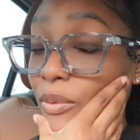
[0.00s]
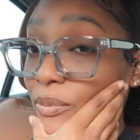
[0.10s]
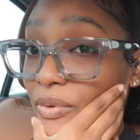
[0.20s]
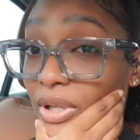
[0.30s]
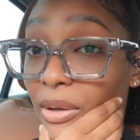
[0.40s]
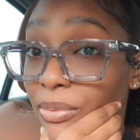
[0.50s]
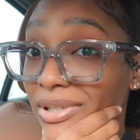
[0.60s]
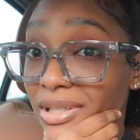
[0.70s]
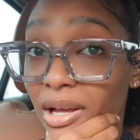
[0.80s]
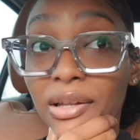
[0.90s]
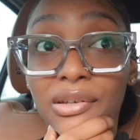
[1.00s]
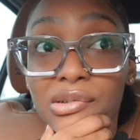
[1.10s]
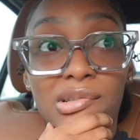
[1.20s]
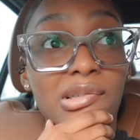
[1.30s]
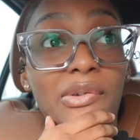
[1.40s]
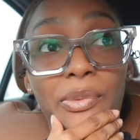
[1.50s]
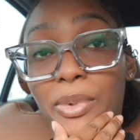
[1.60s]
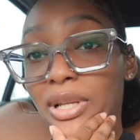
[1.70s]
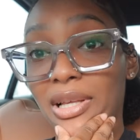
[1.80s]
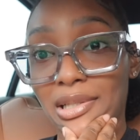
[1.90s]
Hopefully, I pray to God it does.
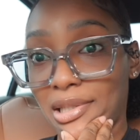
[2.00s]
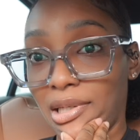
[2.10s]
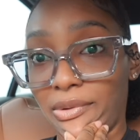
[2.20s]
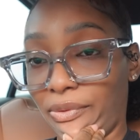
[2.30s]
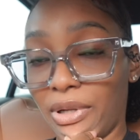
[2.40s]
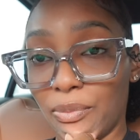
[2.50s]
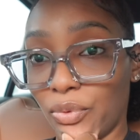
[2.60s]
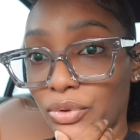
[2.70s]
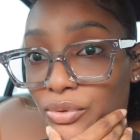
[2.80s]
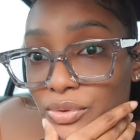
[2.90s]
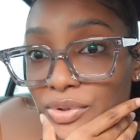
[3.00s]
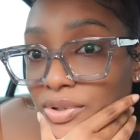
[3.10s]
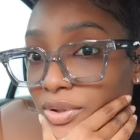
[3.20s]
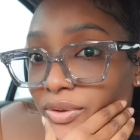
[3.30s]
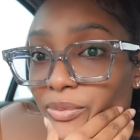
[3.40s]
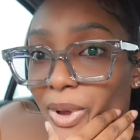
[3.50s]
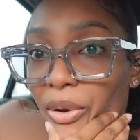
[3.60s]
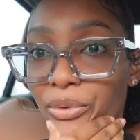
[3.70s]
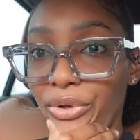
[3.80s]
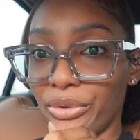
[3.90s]
Everybody else said it for them own good, so if my
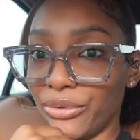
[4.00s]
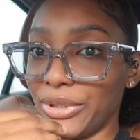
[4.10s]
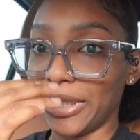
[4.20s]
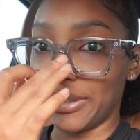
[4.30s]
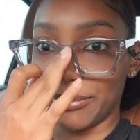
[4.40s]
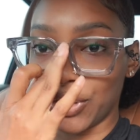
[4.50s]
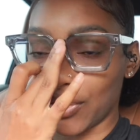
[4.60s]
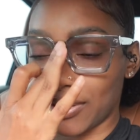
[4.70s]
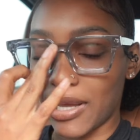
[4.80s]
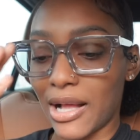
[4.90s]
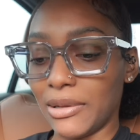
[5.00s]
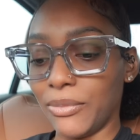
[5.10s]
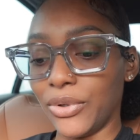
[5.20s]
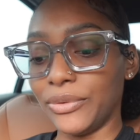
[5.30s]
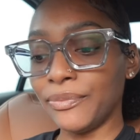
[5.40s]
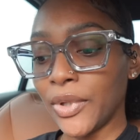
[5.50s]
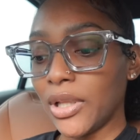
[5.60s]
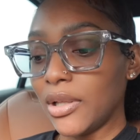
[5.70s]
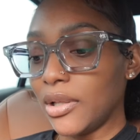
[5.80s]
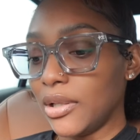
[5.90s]
own are good, then I just saw. But
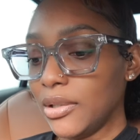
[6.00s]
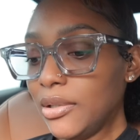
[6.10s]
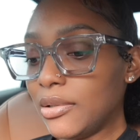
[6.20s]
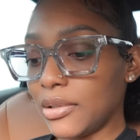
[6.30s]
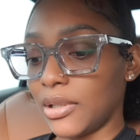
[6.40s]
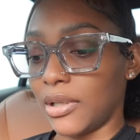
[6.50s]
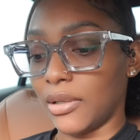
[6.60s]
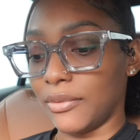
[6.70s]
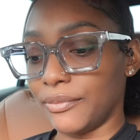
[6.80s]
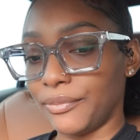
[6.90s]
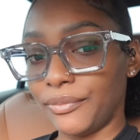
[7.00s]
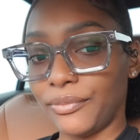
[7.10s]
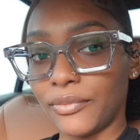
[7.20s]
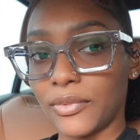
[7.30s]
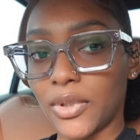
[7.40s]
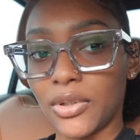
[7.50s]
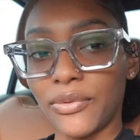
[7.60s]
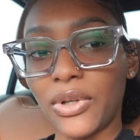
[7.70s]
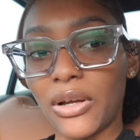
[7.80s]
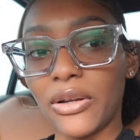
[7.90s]
yeah,
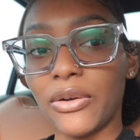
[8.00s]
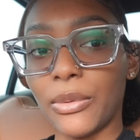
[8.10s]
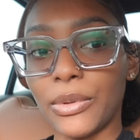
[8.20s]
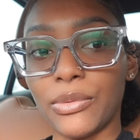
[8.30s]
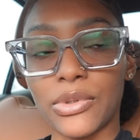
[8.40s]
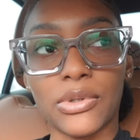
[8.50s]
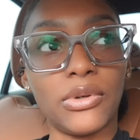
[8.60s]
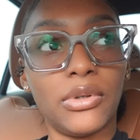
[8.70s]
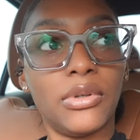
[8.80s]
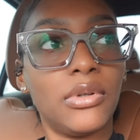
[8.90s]
food I heard of it was good.